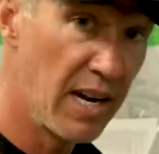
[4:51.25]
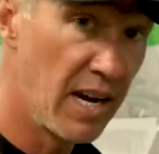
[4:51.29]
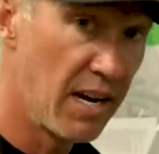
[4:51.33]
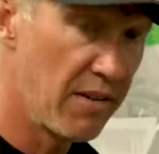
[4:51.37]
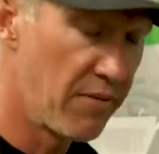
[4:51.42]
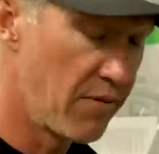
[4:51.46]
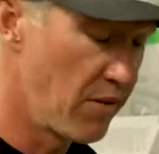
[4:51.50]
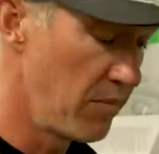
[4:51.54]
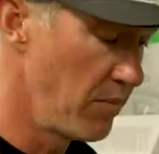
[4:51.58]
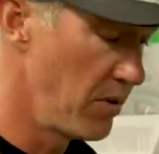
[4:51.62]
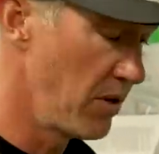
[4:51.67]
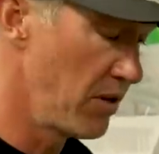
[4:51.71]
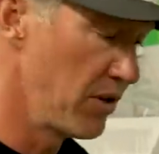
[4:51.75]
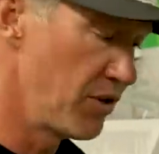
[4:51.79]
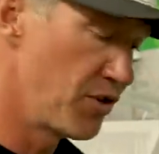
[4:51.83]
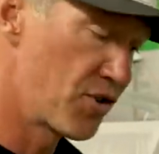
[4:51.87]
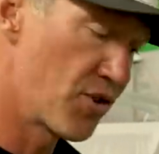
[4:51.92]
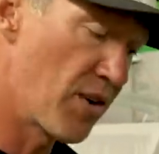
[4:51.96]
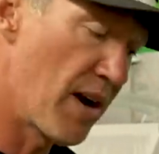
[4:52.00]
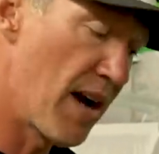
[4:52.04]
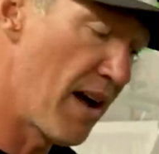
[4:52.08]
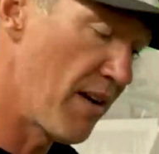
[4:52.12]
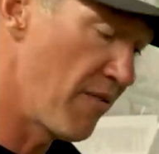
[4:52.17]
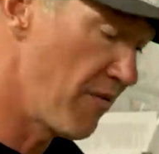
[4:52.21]
God forbid a
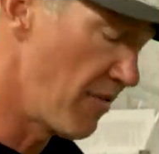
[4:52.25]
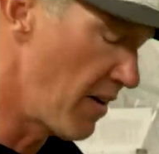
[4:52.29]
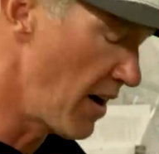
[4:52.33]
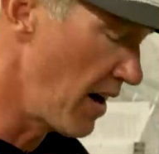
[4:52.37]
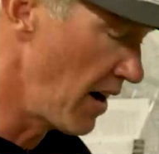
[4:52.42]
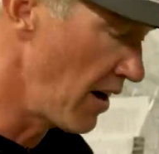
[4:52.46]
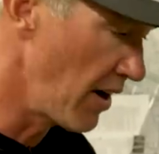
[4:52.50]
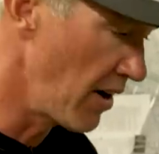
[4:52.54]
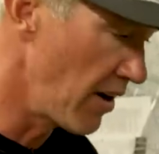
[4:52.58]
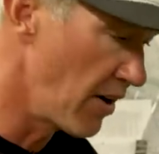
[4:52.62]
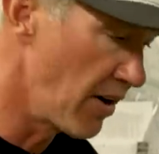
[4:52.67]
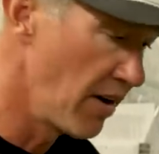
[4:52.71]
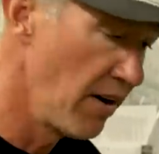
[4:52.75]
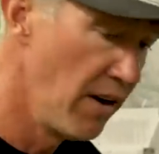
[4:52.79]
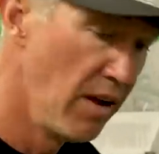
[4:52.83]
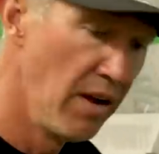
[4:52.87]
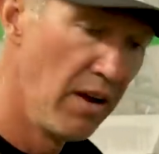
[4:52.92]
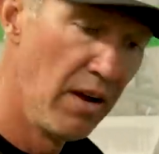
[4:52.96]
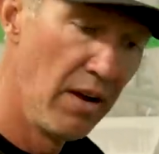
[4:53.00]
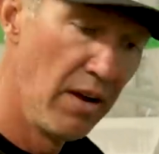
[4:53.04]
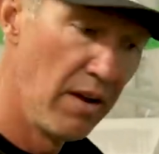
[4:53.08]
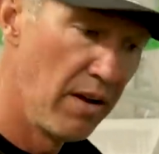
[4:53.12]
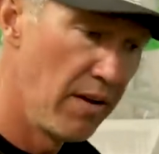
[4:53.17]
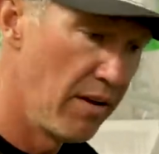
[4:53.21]
dry fire
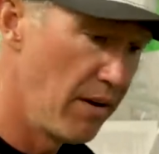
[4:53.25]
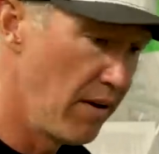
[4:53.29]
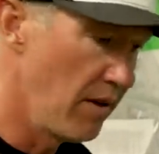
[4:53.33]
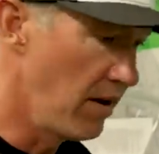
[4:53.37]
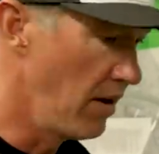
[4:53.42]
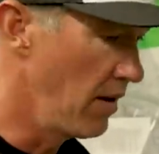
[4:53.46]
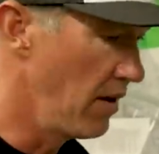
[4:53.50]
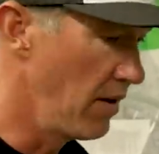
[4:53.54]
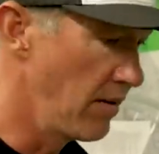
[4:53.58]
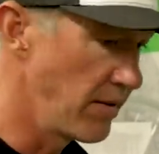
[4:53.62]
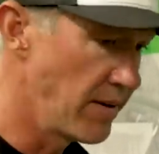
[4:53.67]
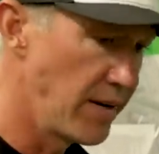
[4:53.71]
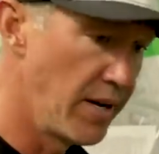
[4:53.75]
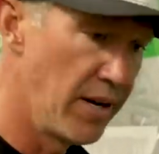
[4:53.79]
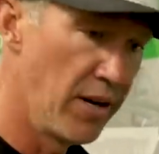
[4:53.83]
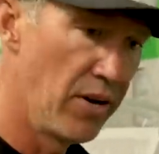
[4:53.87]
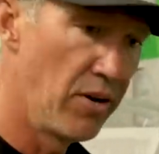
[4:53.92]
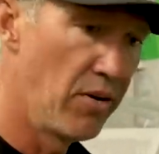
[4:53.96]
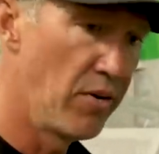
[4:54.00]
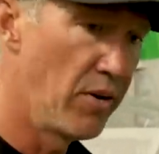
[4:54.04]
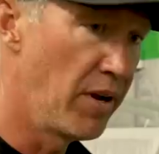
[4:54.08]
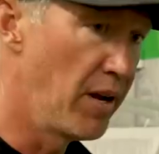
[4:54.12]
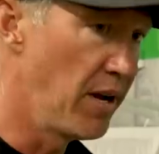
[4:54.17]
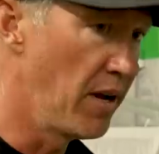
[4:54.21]
uh, you
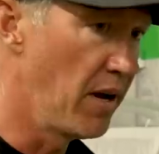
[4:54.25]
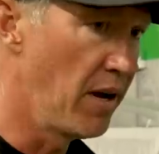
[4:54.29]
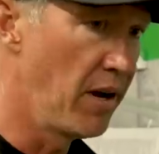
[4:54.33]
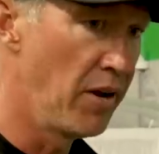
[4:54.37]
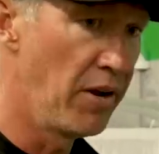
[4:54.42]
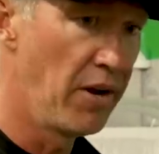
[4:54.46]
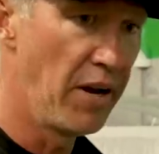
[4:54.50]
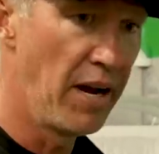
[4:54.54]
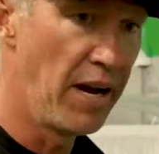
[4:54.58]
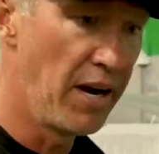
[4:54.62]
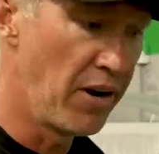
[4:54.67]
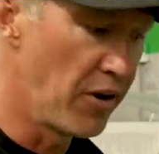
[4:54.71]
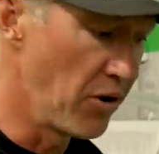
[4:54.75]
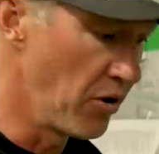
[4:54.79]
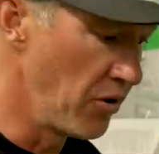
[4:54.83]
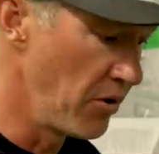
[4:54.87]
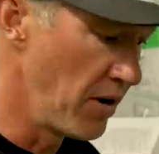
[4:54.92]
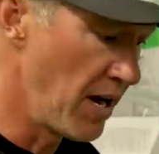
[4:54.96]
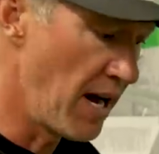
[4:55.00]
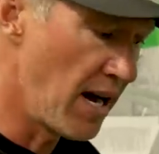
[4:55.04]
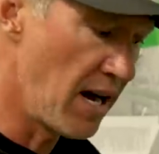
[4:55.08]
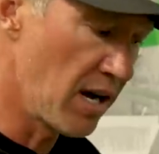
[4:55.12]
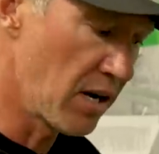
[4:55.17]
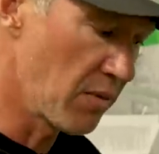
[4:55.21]
know, an arrow
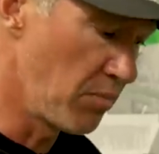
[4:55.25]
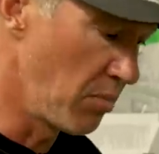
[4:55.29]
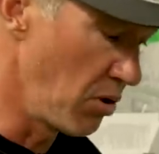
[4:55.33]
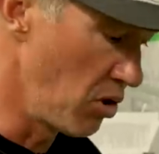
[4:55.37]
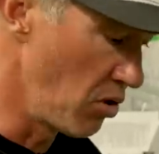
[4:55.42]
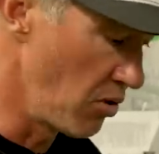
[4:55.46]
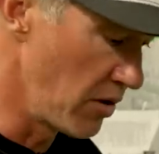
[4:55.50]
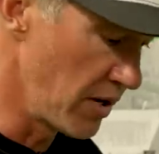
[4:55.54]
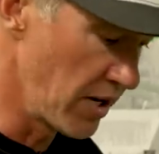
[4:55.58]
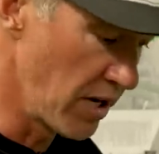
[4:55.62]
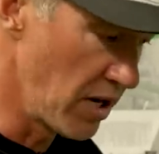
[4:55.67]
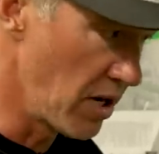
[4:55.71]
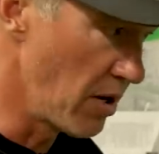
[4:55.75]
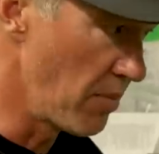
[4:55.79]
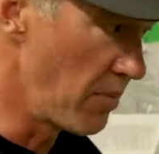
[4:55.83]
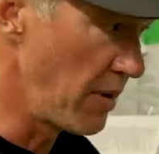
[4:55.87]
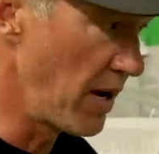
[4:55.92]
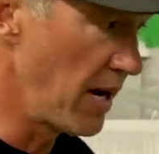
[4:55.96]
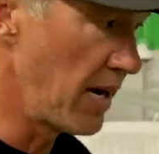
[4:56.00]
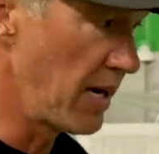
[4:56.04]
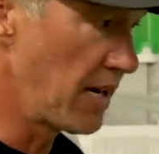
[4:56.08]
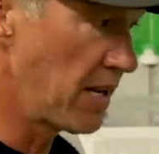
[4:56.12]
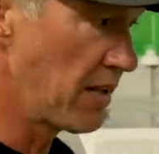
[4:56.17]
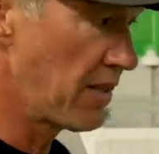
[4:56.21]
nock blowing up,
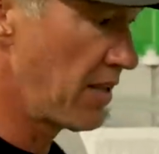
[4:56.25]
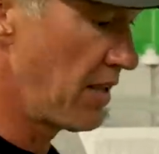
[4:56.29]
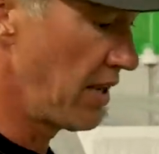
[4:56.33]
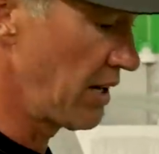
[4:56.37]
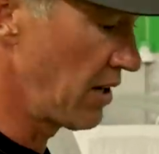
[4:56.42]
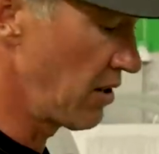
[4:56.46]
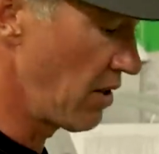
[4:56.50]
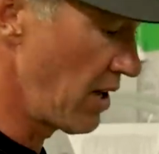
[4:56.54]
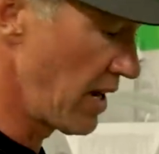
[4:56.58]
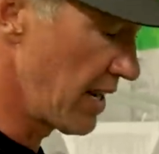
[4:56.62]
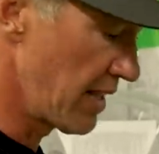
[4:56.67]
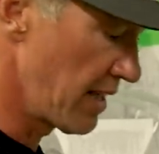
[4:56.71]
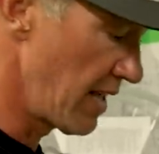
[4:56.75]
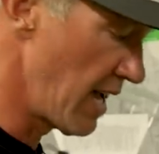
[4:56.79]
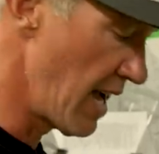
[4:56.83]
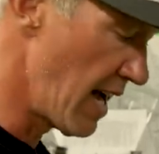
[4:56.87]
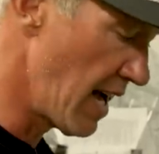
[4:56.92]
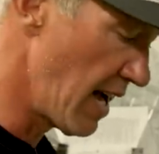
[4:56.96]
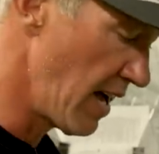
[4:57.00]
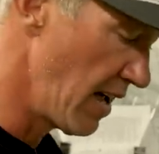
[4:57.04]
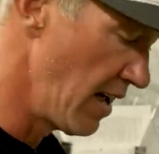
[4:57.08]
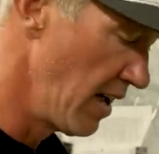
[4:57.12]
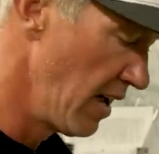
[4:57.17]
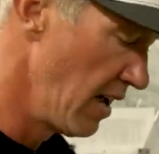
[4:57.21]
anything like
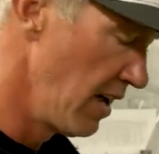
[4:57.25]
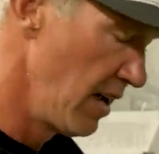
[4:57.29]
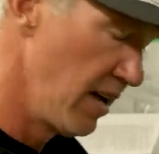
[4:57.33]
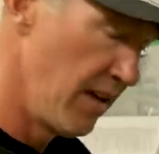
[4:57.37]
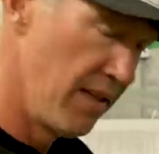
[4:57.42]
that,